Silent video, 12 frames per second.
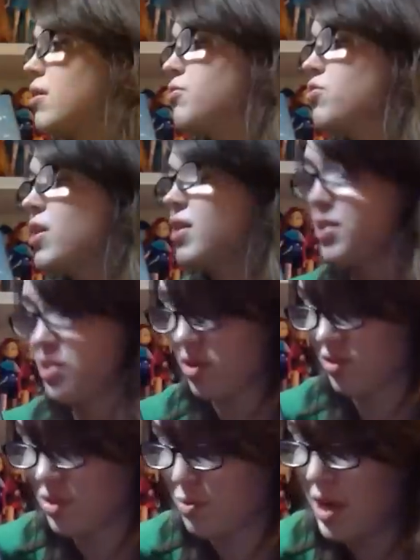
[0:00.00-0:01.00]
Try not to
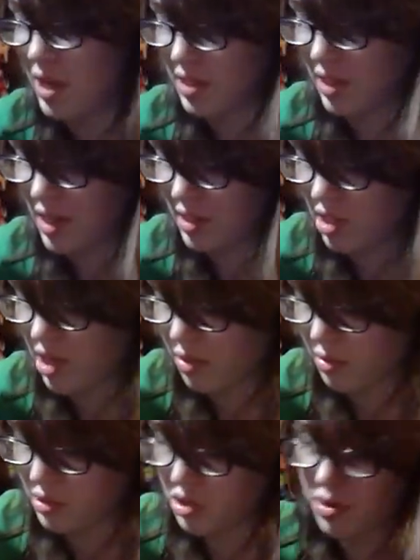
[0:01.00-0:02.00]
hurt this box in case the
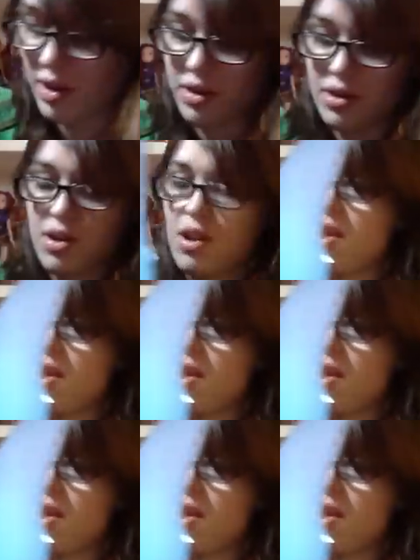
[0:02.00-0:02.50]
other one's shredded.